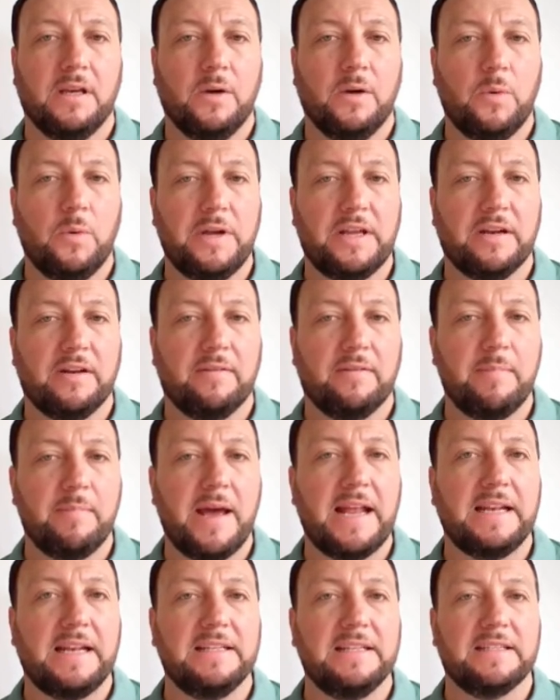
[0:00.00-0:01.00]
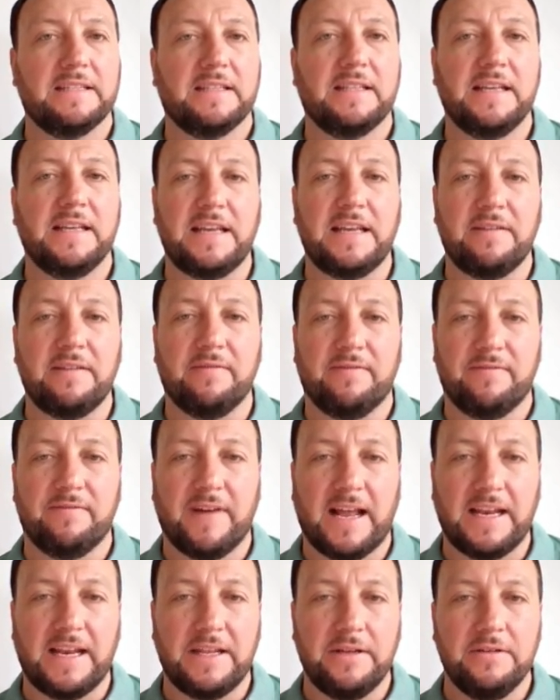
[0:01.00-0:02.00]
We can amend the
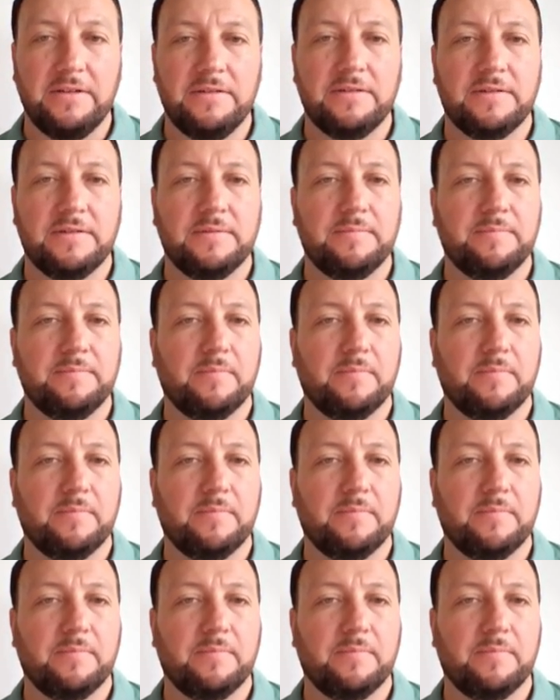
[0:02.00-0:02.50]
values,